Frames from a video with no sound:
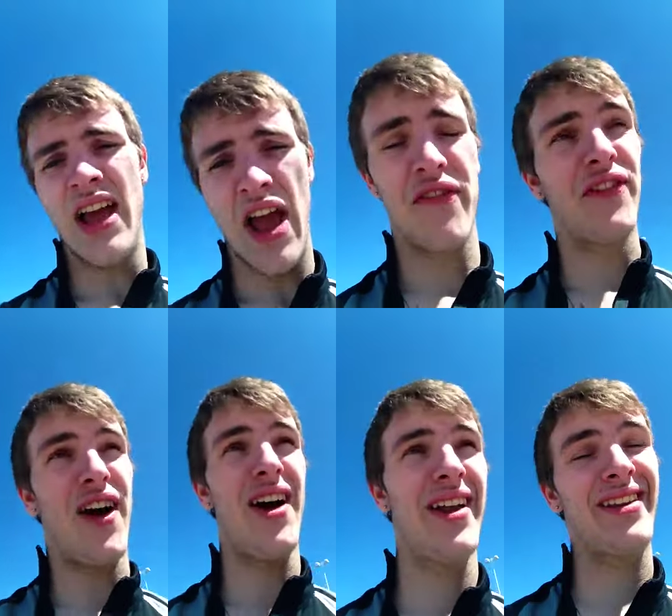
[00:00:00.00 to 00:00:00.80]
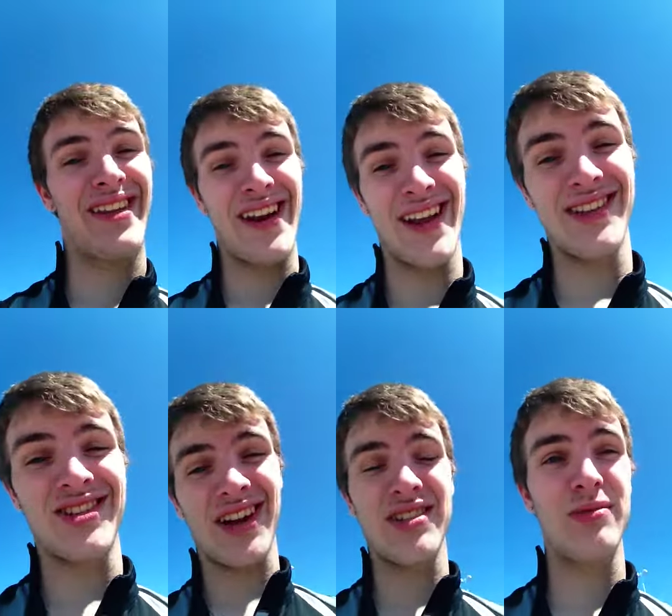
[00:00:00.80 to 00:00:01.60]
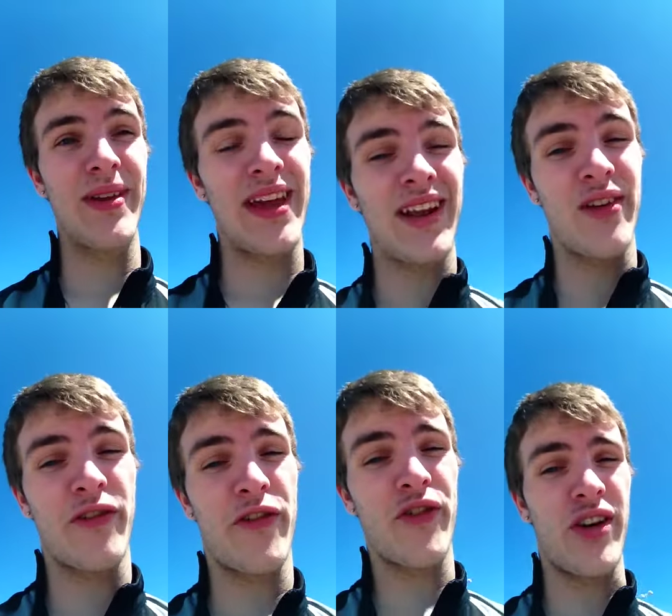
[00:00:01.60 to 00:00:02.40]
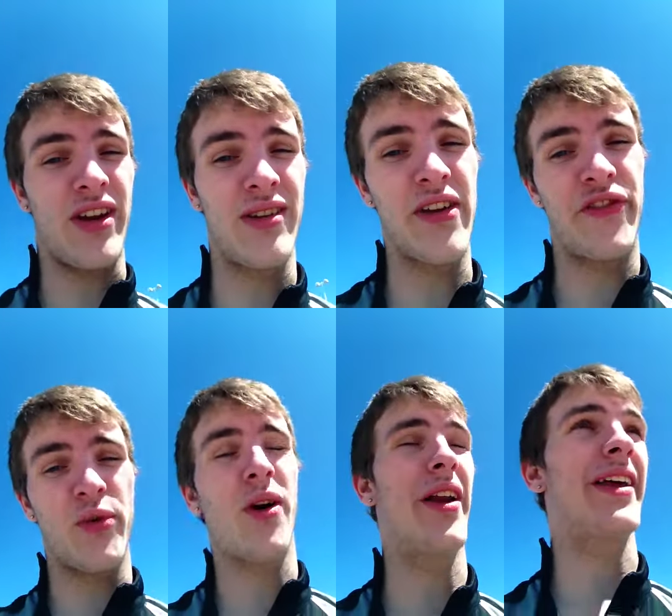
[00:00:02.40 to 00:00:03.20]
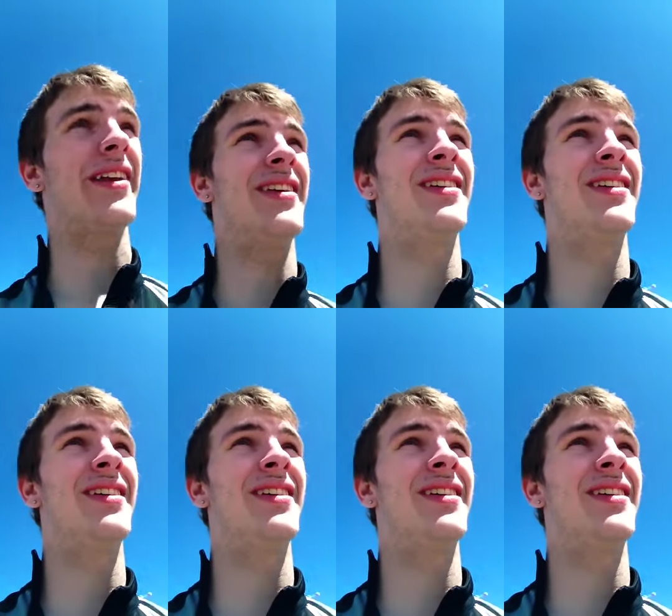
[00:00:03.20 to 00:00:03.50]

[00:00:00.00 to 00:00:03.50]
If not, then I guess you guys will be getting it for free if you want it.